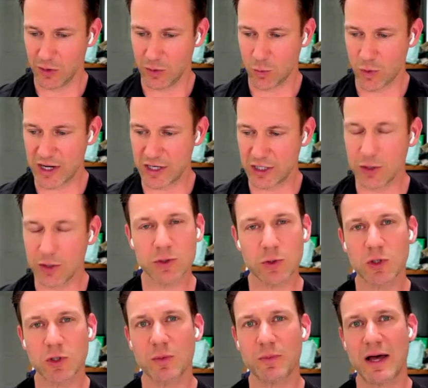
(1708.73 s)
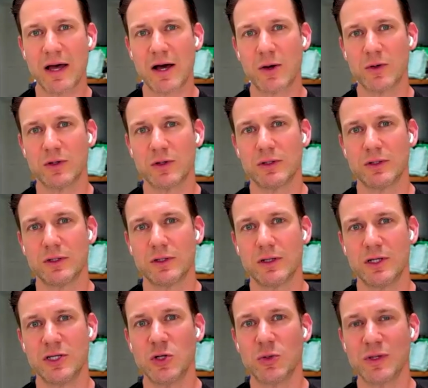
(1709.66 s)
When you talk about,
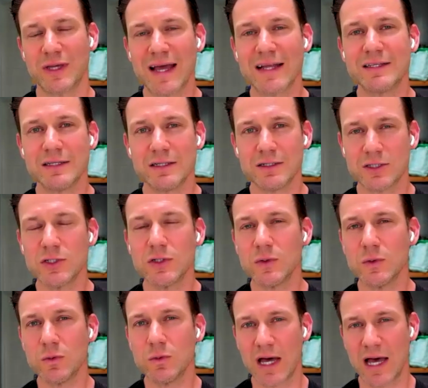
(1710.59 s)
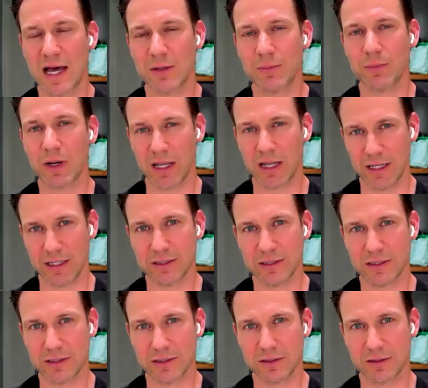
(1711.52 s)
getting to that
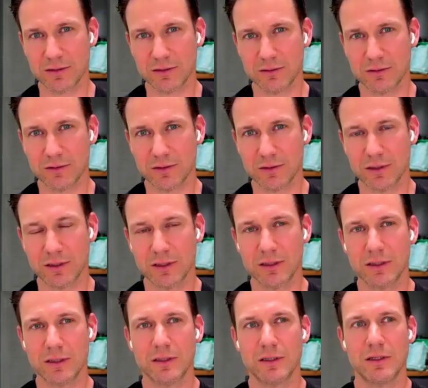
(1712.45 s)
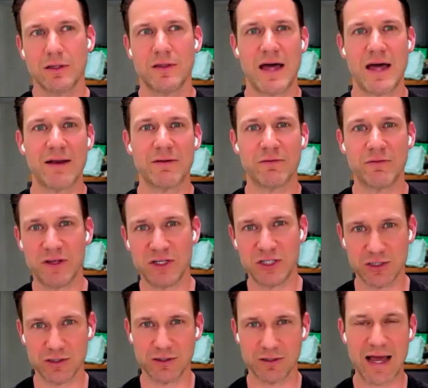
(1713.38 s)
place, that
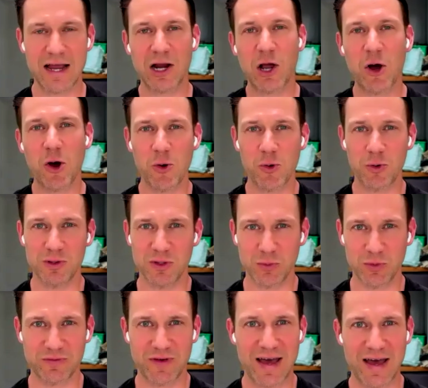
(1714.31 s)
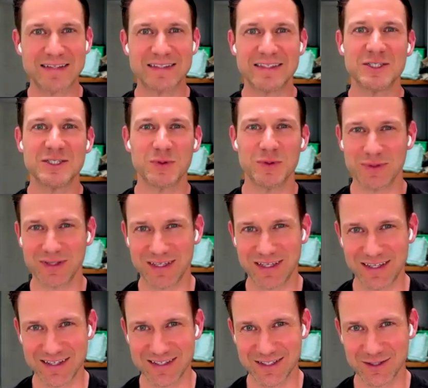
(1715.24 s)
vision, that goal that we've had since we were
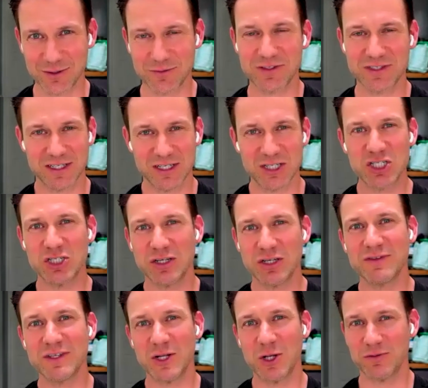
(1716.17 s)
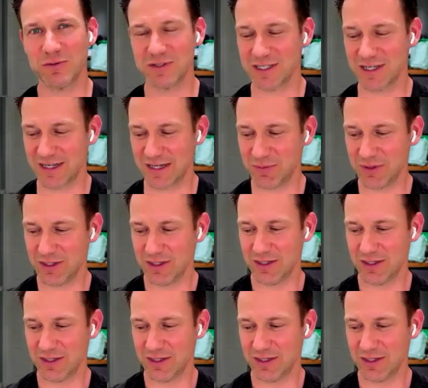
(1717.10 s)
kids, and obviously it's shifted over time.